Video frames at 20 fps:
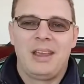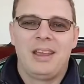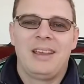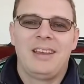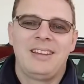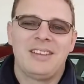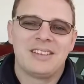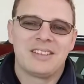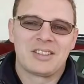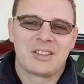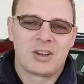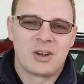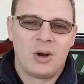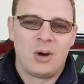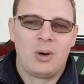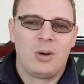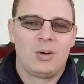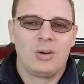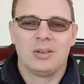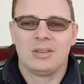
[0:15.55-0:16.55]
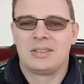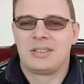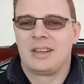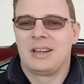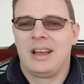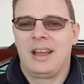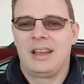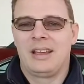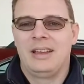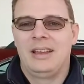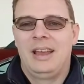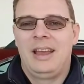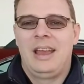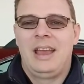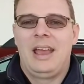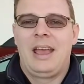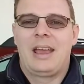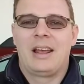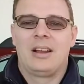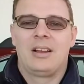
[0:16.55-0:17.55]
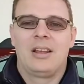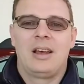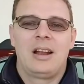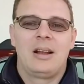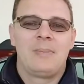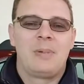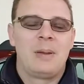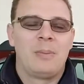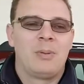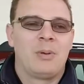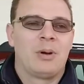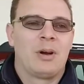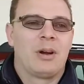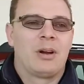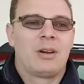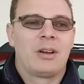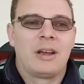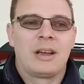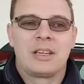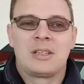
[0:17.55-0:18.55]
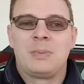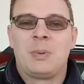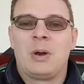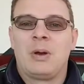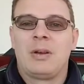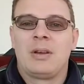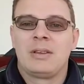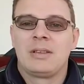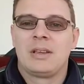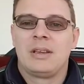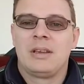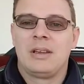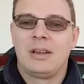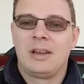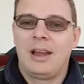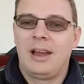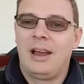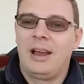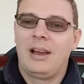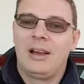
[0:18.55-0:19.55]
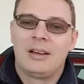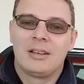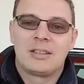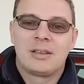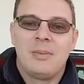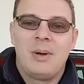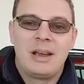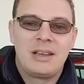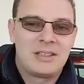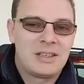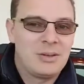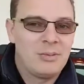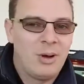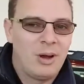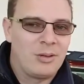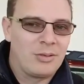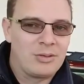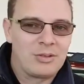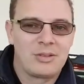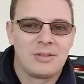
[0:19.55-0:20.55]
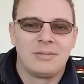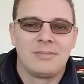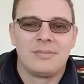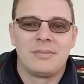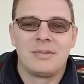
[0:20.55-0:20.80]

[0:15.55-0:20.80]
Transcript: It is cold today, and a lot of people are experiencing some icy roads.